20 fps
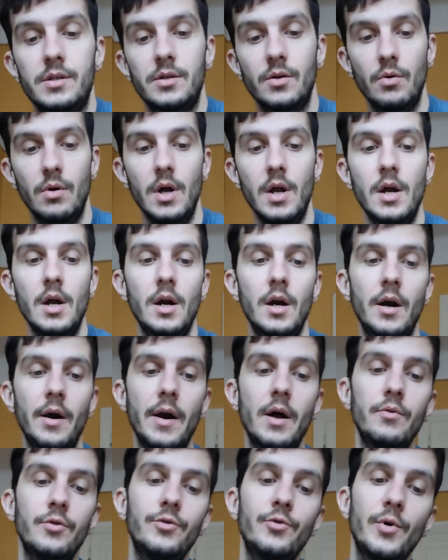So
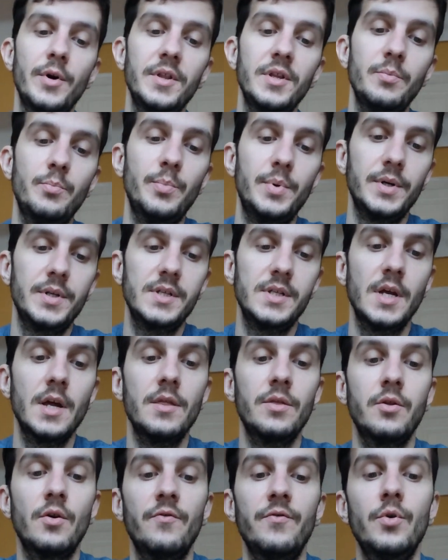around
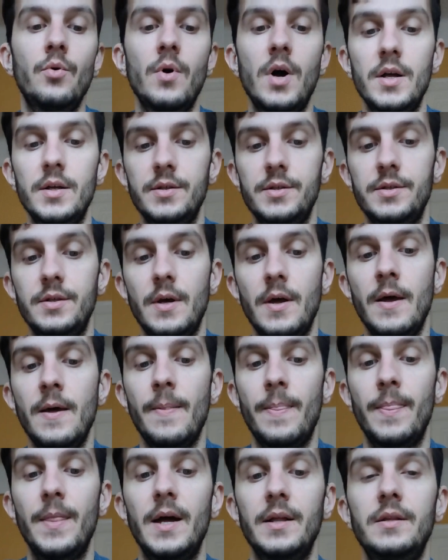20% of the ones
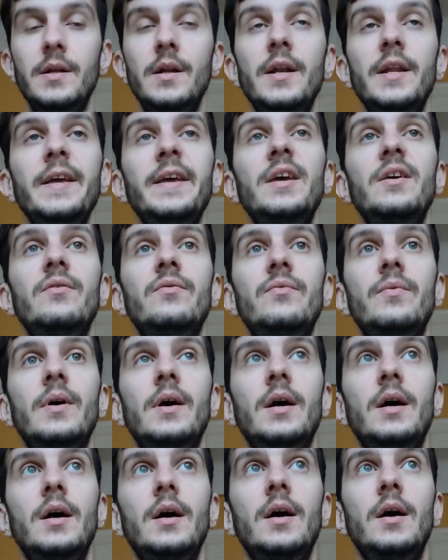that leave
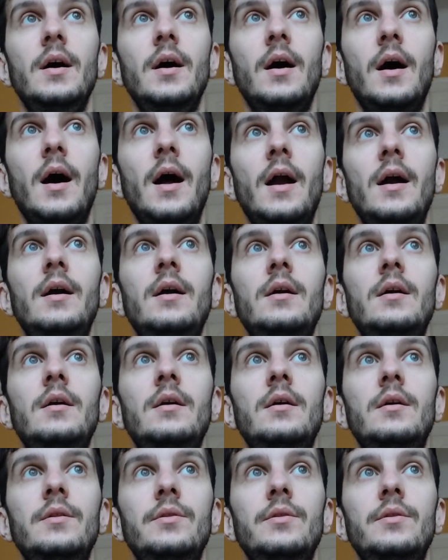are